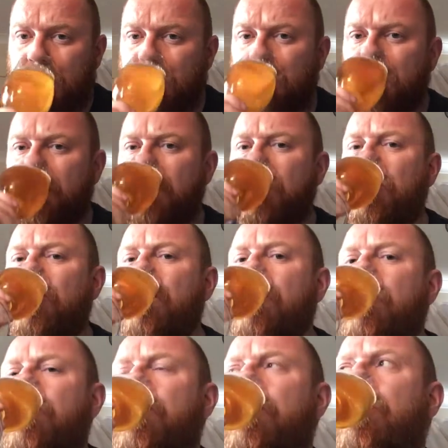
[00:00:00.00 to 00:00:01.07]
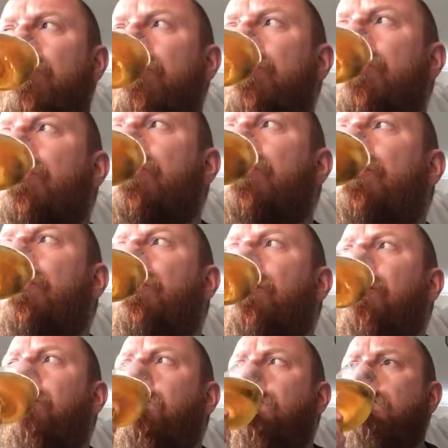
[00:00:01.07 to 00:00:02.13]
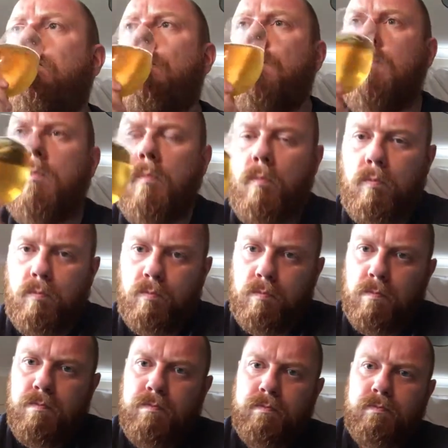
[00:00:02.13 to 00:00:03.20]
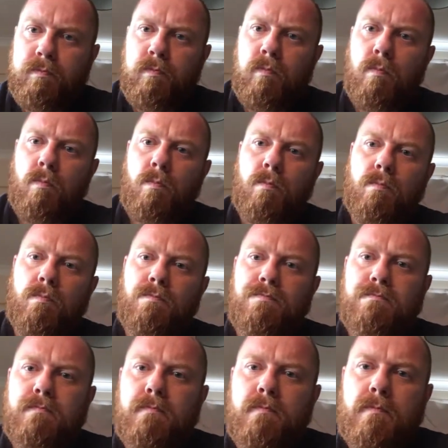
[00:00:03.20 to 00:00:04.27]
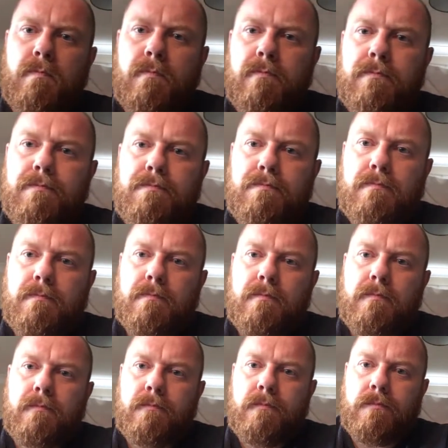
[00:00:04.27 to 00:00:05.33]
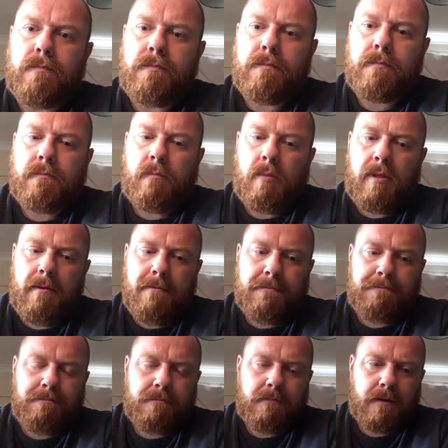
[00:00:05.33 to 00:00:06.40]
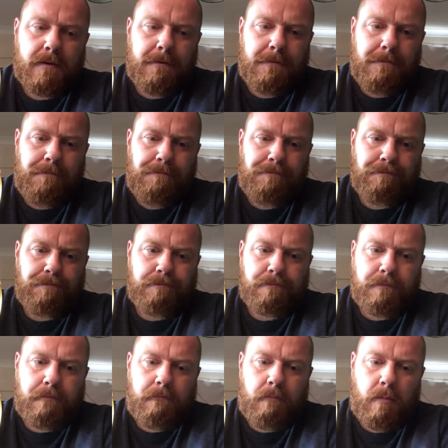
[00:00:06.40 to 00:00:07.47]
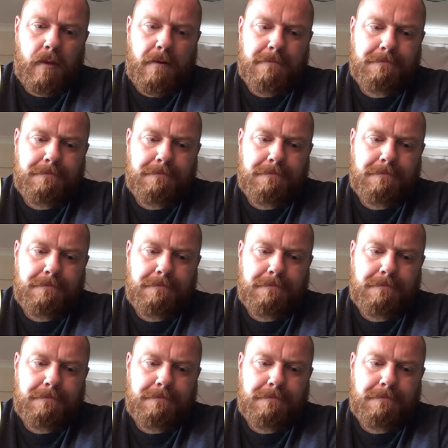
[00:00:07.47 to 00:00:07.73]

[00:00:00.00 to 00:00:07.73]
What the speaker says: Nothing is said.